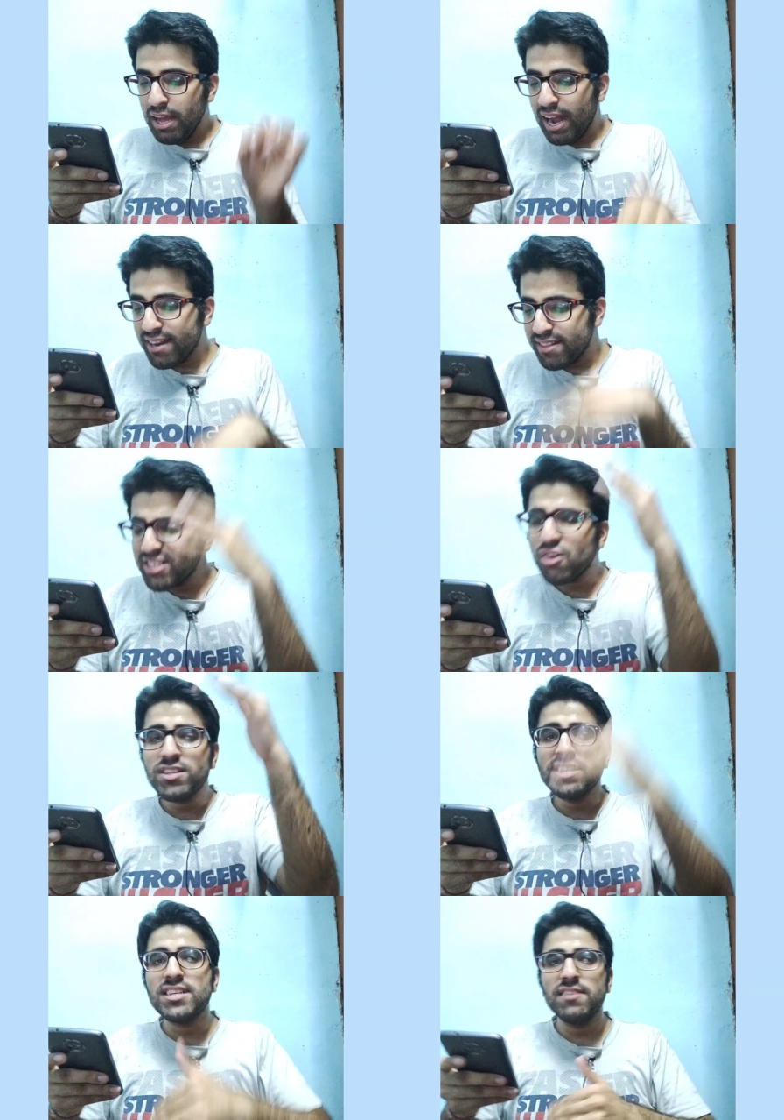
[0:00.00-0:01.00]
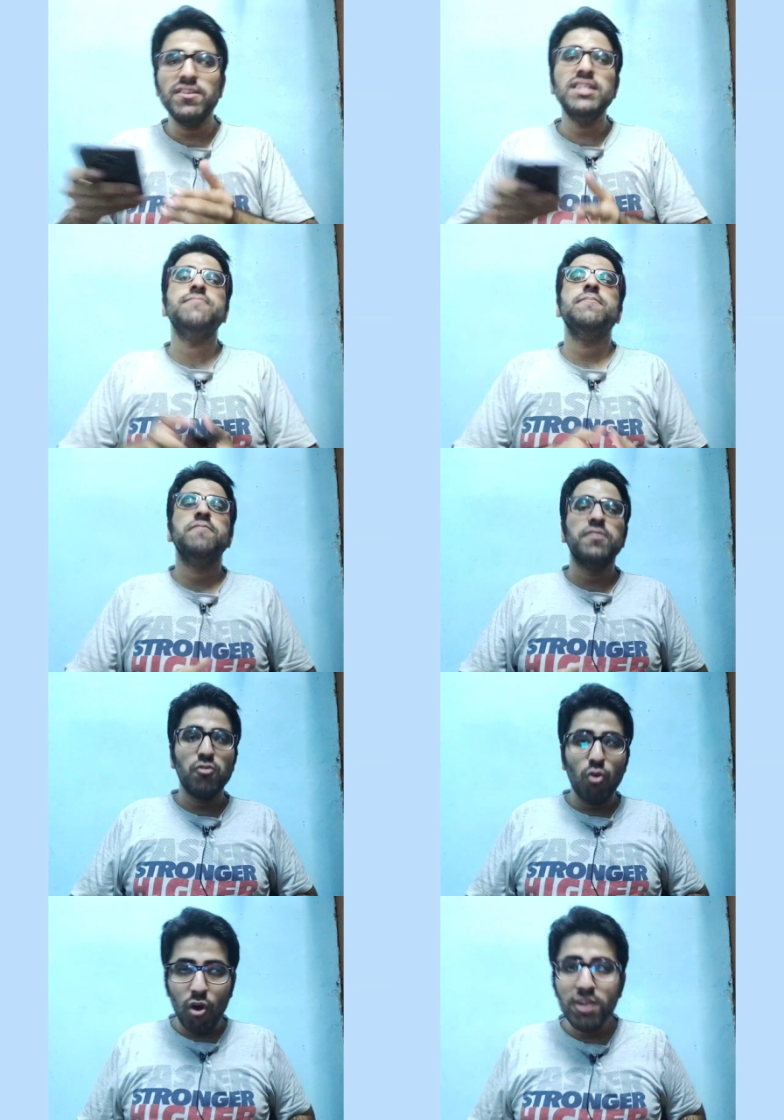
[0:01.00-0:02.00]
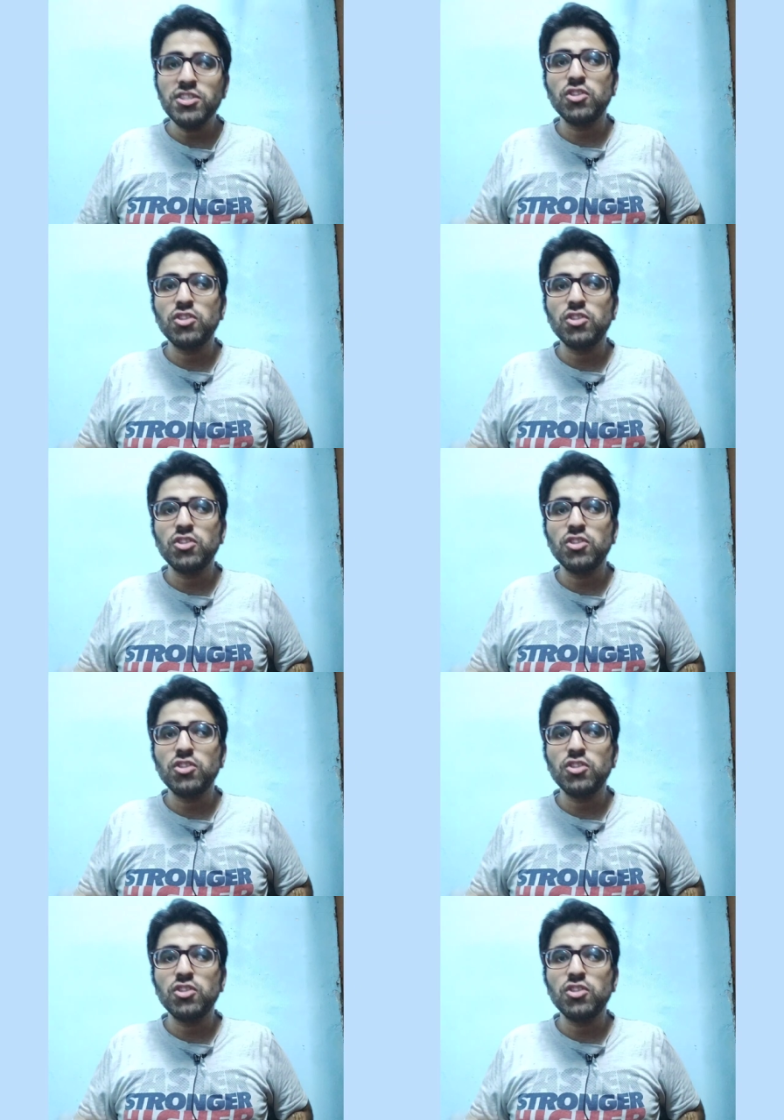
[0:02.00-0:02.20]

and this or this will go on.